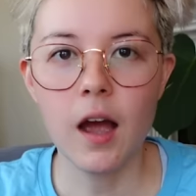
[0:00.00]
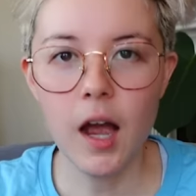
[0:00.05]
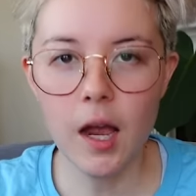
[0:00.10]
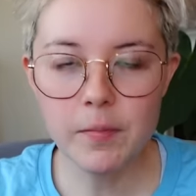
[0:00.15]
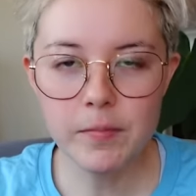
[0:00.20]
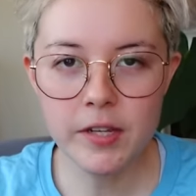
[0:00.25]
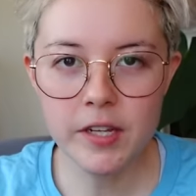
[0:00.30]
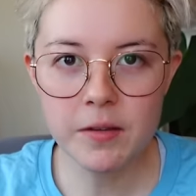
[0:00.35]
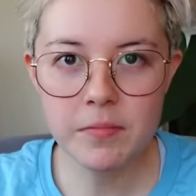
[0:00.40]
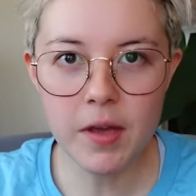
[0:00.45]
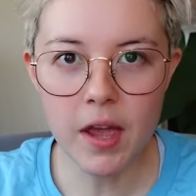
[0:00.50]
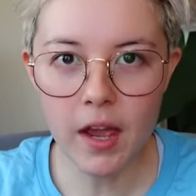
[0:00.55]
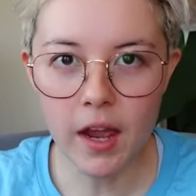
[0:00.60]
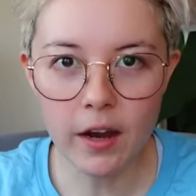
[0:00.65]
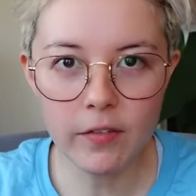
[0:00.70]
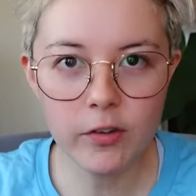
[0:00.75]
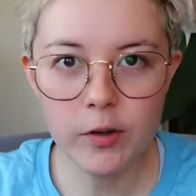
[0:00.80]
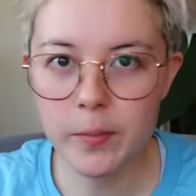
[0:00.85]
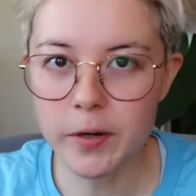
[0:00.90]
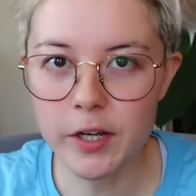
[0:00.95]
I'm team
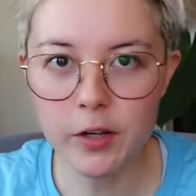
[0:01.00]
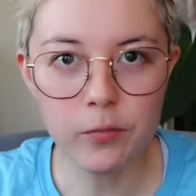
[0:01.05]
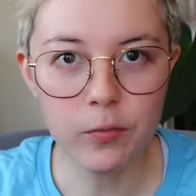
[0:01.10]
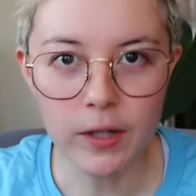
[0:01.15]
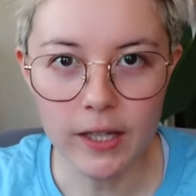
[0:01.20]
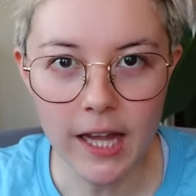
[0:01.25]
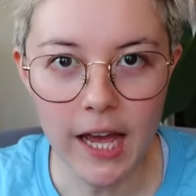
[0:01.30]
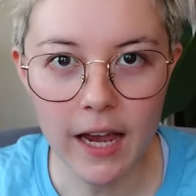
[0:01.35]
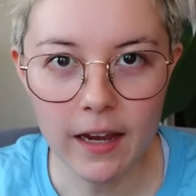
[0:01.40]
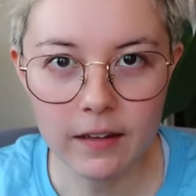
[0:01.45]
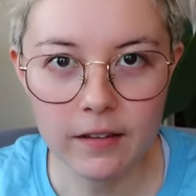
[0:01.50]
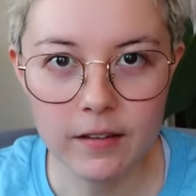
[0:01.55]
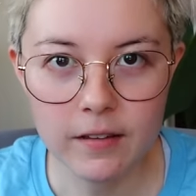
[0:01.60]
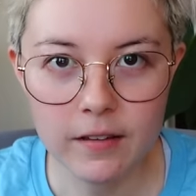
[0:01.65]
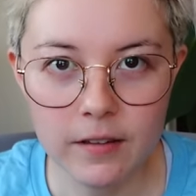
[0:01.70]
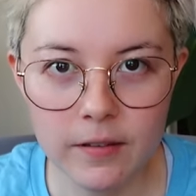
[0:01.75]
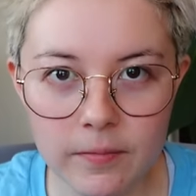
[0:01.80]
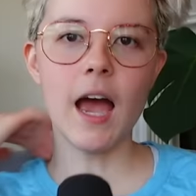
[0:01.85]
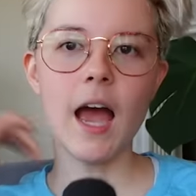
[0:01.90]
everybody relax.